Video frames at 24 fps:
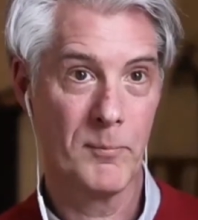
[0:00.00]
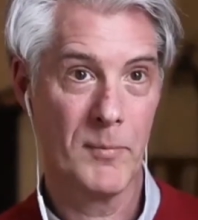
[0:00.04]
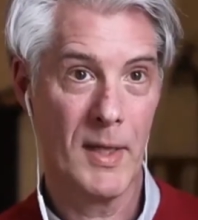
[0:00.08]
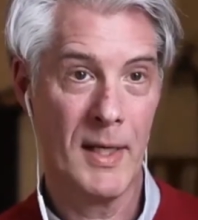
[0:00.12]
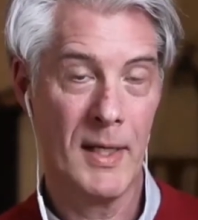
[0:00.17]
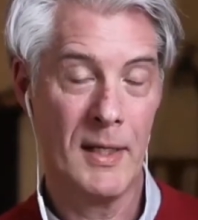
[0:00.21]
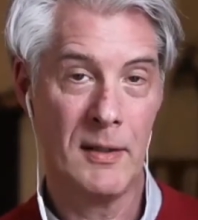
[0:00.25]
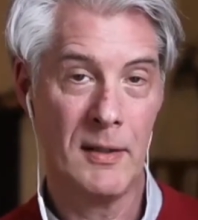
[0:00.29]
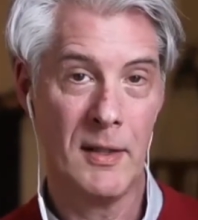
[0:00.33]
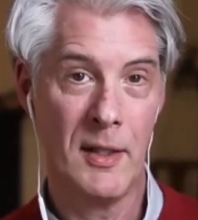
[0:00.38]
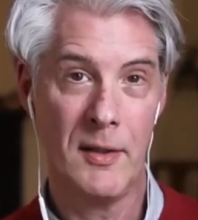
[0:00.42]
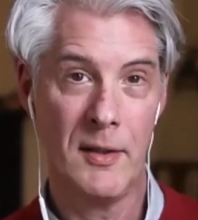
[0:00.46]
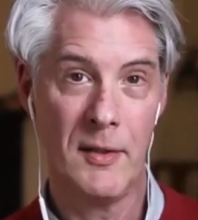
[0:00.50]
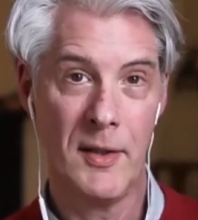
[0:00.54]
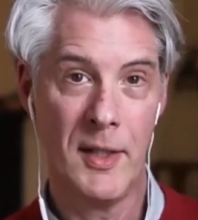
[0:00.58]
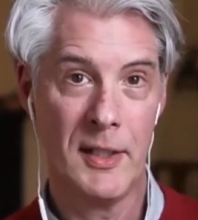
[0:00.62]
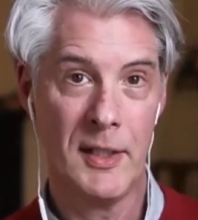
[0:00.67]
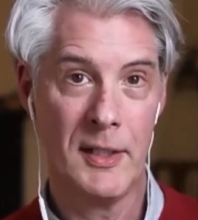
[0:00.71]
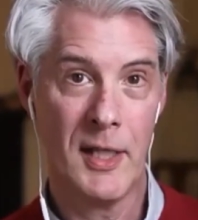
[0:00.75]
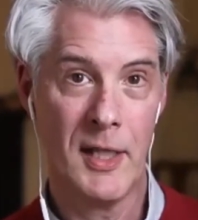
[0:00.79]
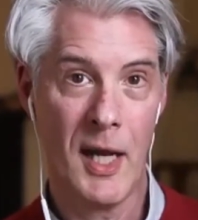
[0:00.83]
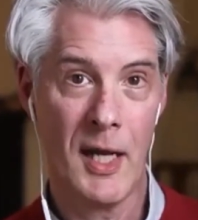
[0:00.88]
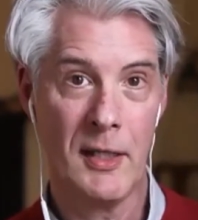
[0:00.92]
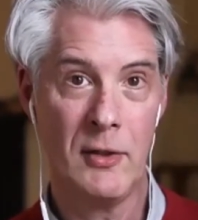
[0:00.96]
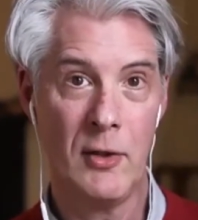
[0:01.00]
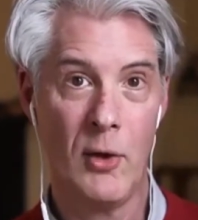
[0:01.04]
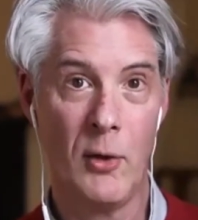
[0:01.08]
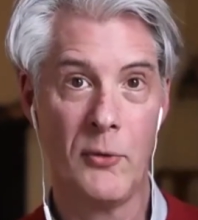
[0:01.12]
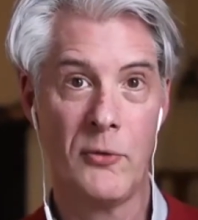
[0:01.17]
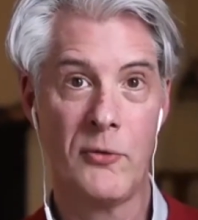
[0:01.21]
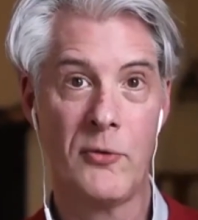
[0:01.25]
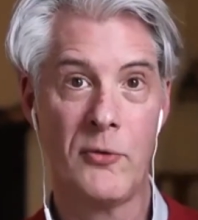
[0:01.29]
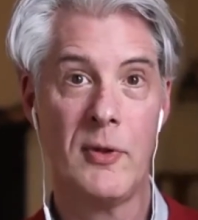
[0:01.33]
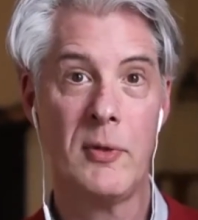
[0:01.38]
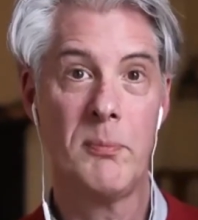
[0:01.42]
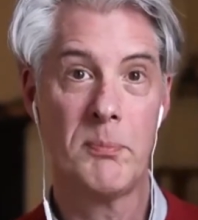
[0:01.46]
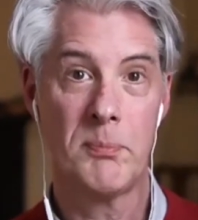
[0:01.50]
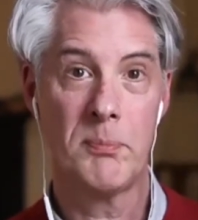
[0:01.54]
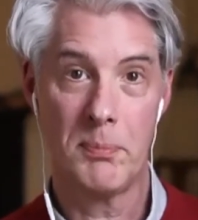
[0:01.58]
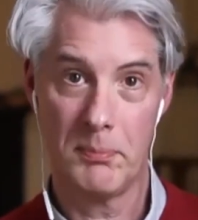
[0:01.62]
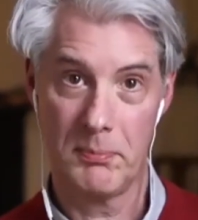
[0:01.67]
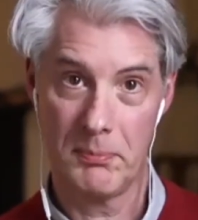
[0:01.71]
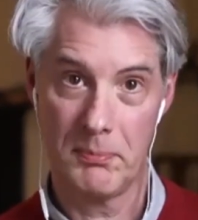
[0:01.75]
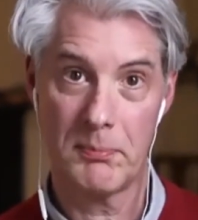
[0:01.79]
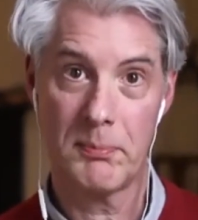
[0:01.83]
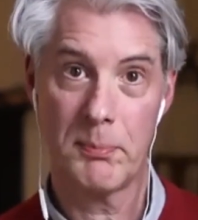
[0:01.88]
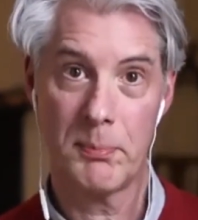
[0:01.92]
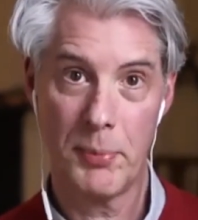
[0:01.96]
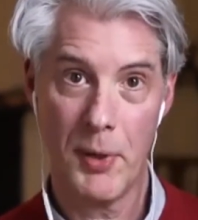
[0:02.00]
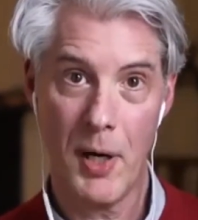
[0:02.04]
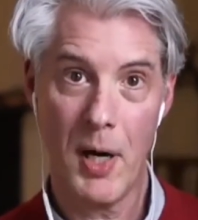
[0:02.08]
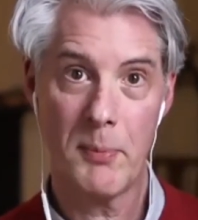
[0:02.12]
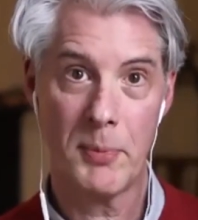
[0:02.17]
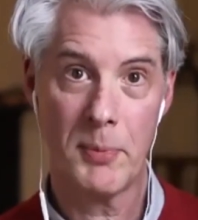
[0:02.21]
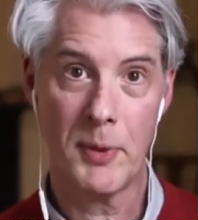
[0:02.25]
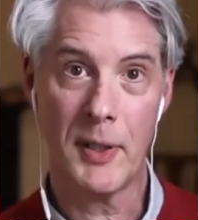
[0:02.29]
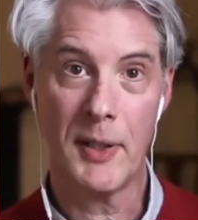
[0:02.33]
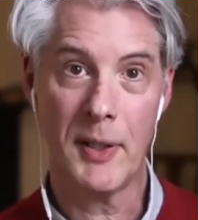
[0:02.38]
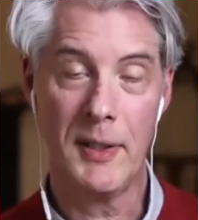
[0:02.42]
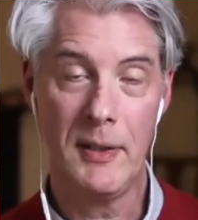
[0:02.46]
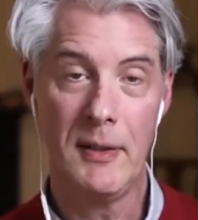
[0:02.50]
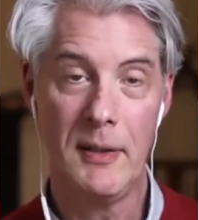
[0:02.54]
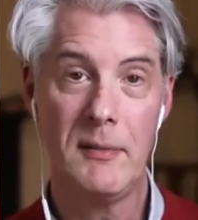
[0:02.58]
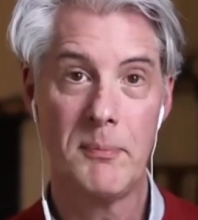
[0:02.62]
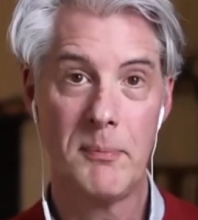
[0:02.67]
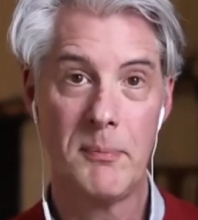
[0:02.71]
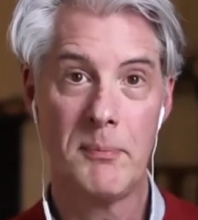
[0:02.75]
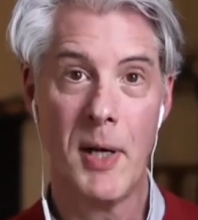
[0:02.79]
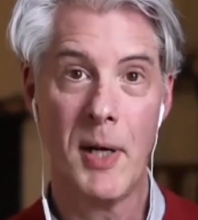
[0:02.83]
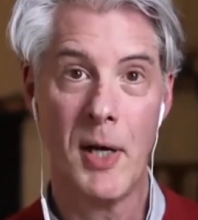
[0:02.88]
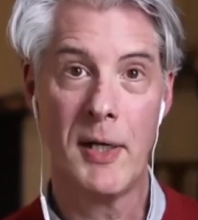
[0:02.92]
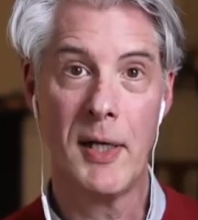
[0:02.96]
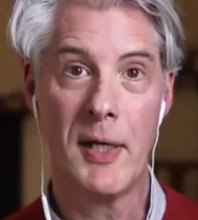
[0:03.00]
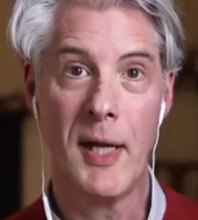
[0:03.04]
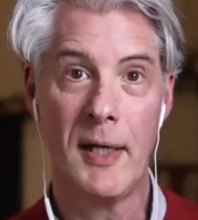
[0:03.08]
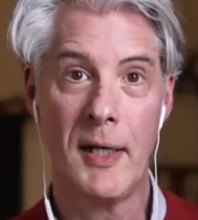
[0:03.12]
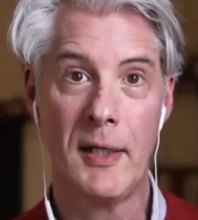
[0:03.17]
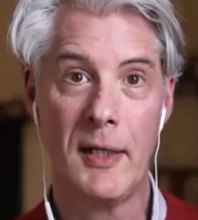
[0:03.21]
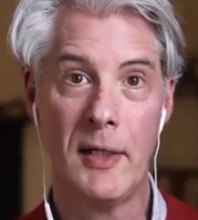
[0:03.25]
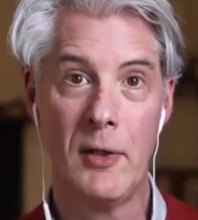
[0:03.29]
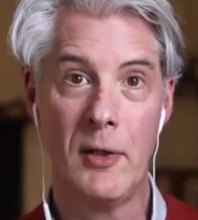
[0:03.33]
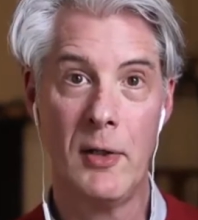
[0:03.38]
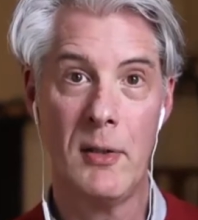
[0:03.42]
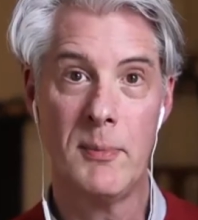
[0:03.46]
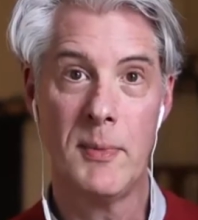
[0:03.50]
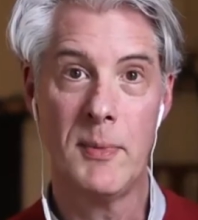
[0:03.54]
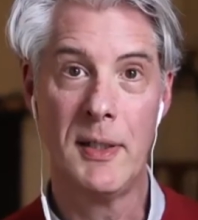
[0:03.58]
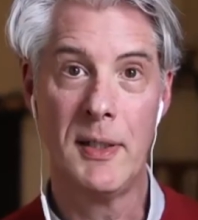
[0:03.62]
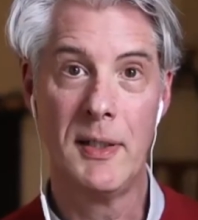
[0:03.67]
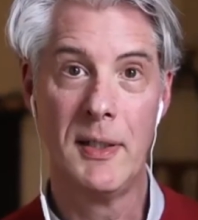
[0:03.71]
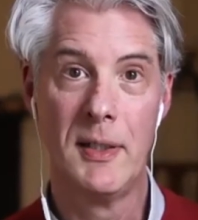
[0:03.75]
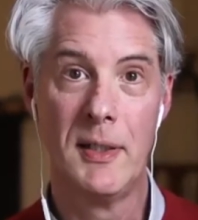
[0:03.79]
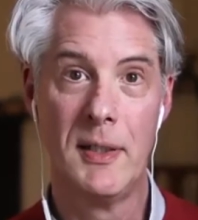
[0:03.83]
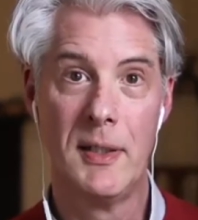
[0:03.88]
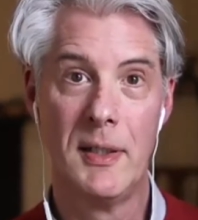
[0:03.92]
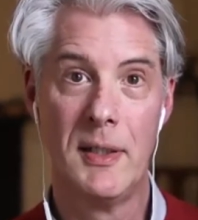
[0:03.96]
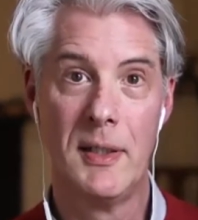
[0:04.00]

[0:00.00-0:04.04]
And they diagnosed it properly, panganglioma,